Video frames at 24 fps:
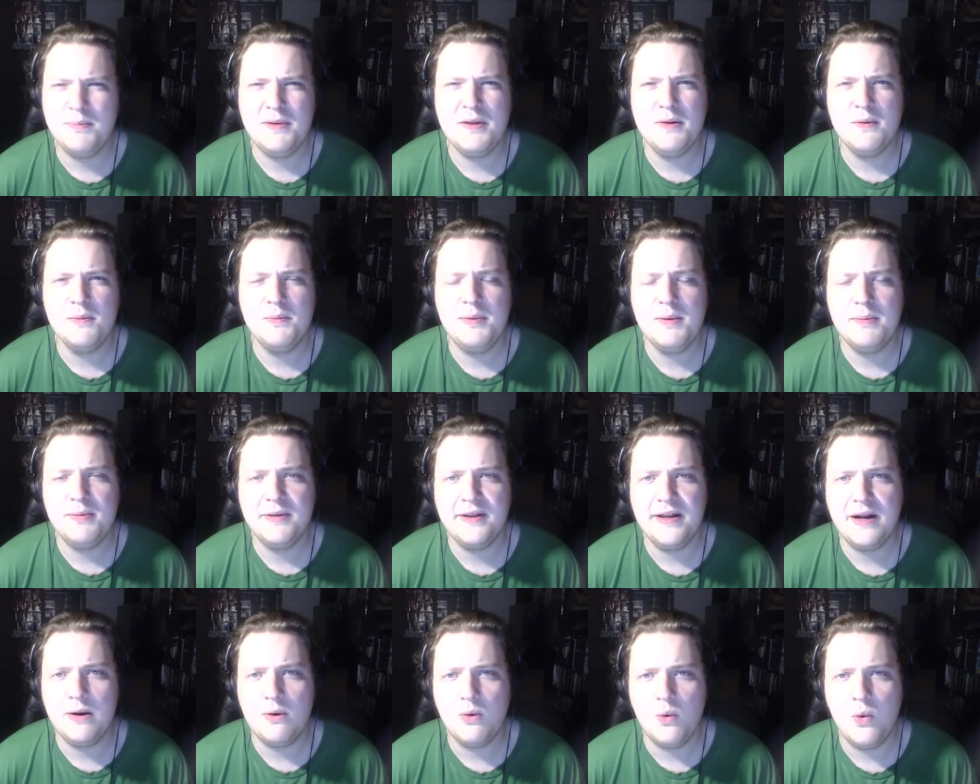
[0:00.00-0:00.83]
were people
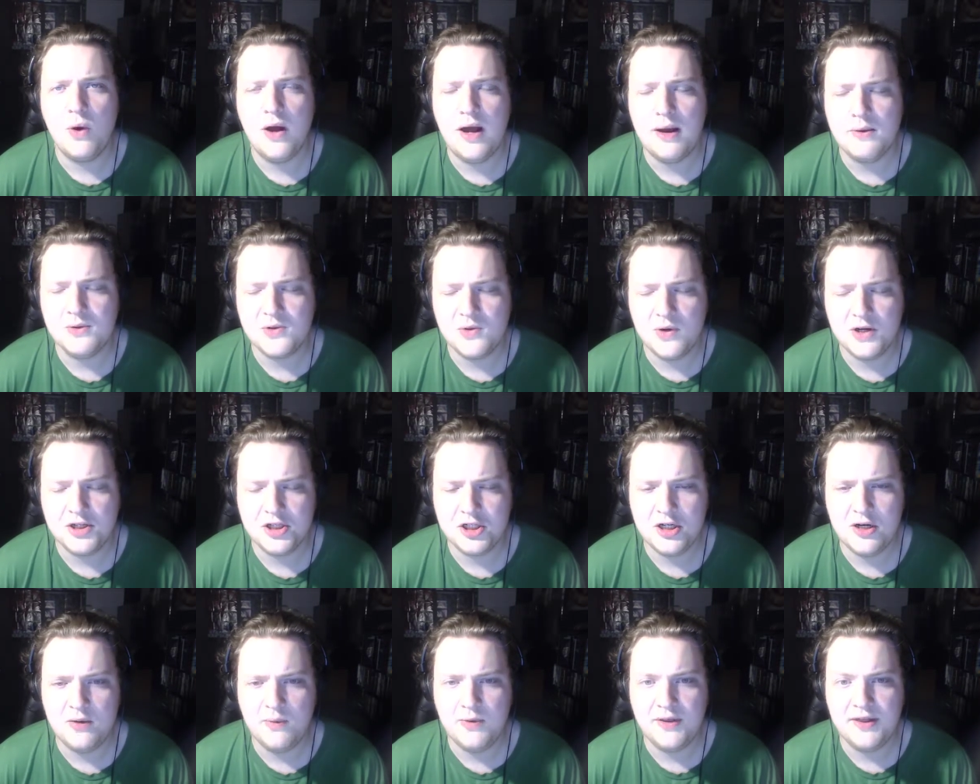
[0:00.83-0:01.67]
that I, were, I was
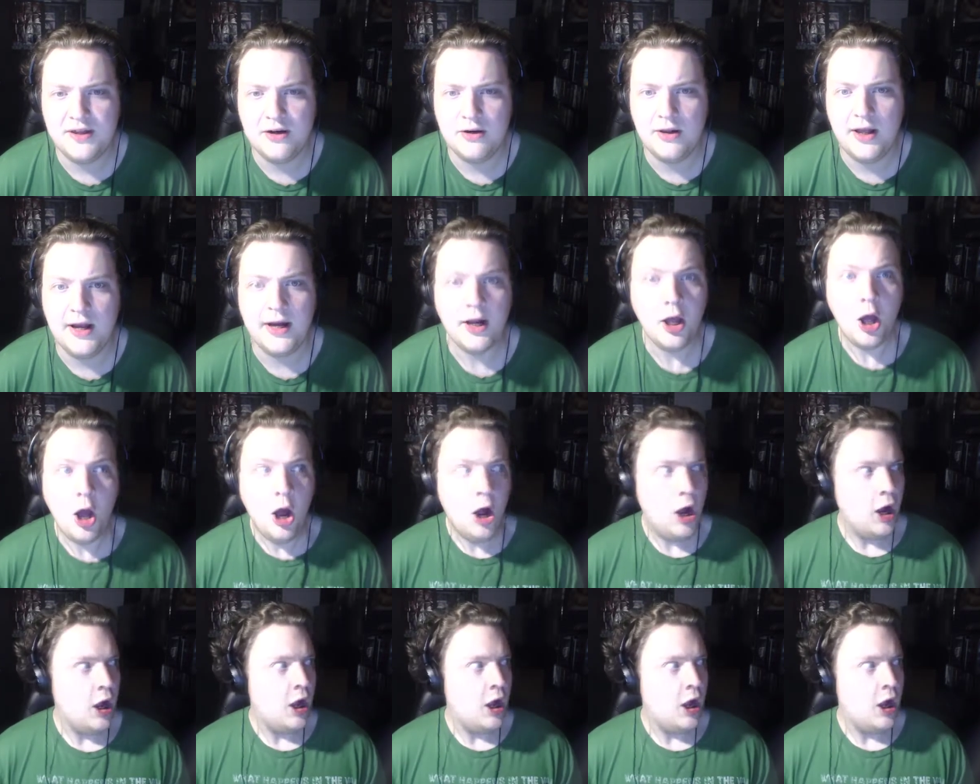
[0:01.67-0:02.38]
watching it with that are like, oh,